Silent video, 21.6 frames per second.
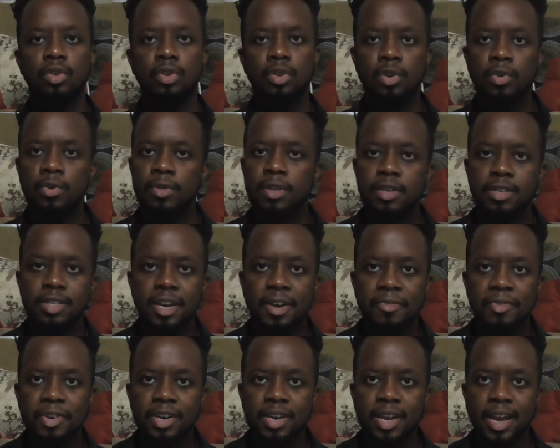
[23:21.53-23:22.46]
Do this
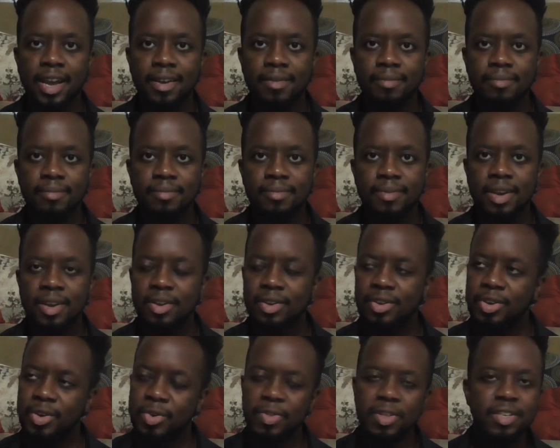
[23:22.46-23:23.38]
every day.
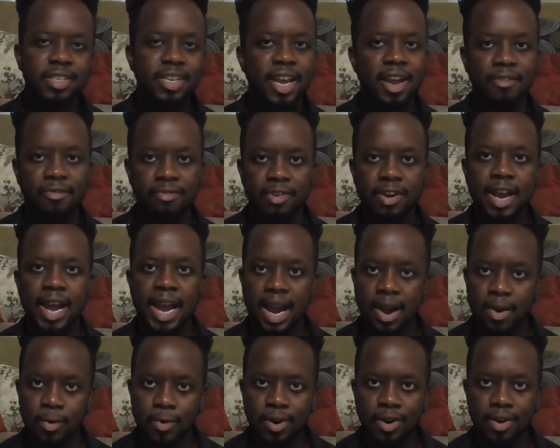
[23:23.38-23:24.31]
Do this every
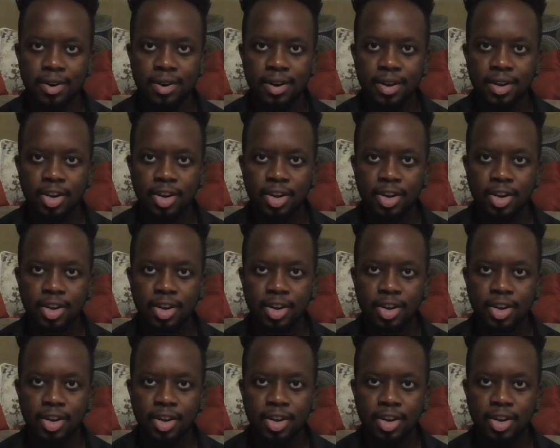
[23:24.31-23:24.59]
hour.